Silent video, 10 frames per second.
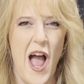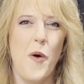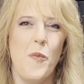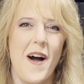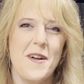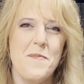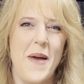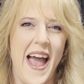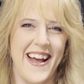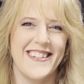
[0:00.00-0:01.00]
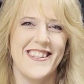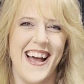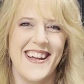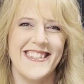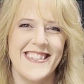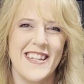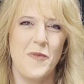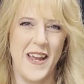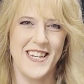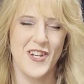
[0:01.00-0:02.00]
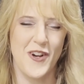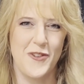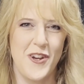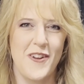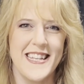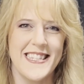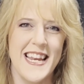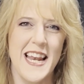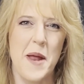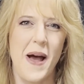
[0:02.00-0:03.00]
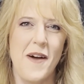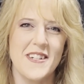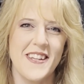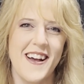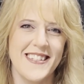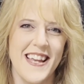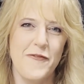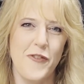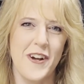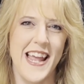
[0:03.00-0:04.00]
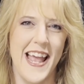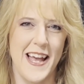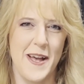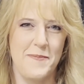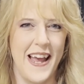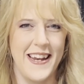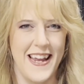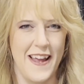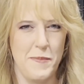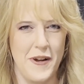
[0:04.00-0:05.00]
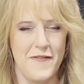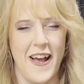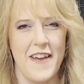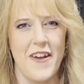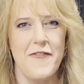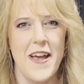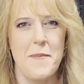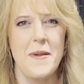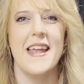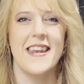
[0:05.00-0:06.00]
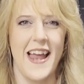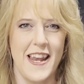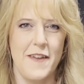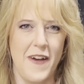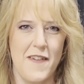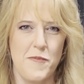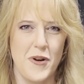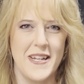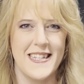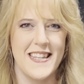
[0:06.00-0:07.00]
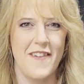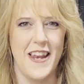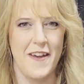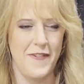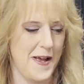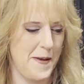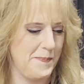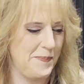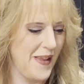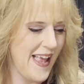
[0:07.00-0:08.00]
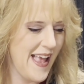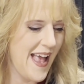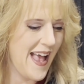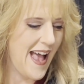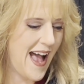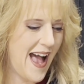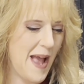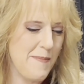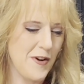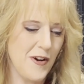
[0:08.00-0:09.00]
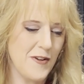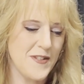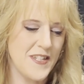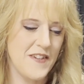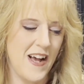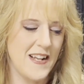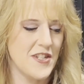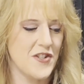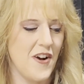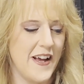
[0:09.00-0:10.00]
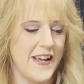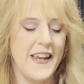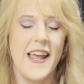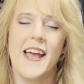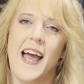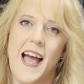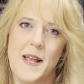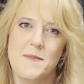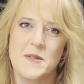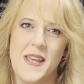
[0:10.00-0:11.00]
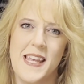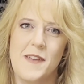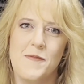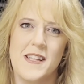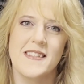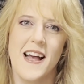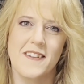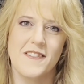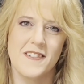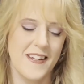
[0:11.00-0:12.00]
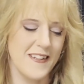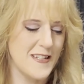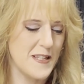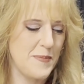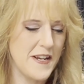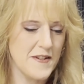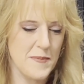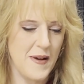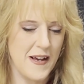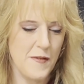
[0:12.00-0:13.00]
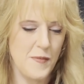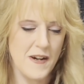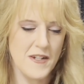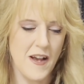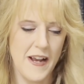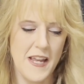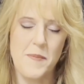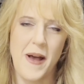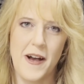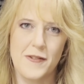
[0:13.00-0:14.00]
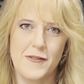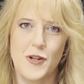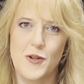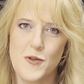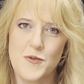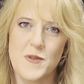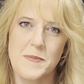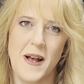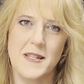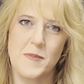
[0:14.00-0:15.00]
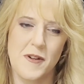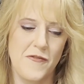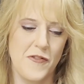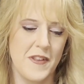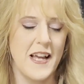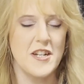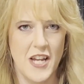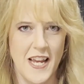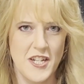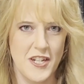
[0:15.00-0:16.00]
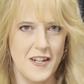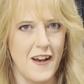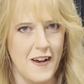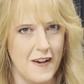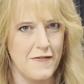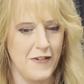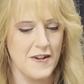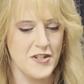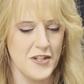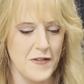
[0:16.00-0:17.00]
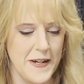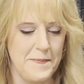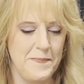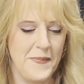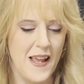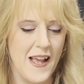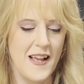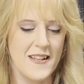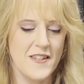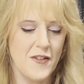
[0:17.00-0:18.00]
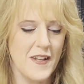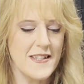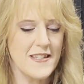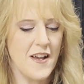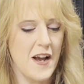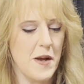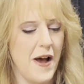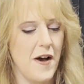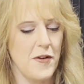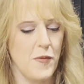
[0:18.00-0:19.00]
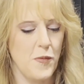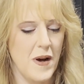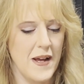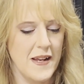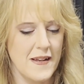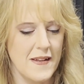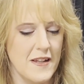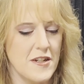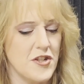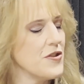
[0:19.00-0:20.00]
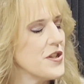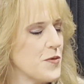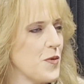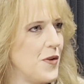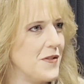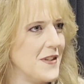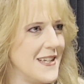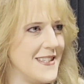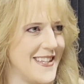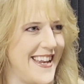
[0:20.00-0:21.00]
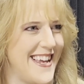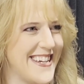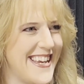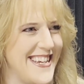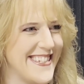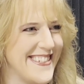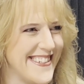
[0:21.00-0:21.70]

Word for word: Welcome back to the Huntington Way Show. You're listening on Power Talk 1040 AM, 98.5 FM, and 95.7 FM. I'm your host, Yvonne Strachan, and I am speaking with Dr. Douglas Pietersma, and we are talking about who's responsible for the education of our children. So let's talk about what the church's role is in education.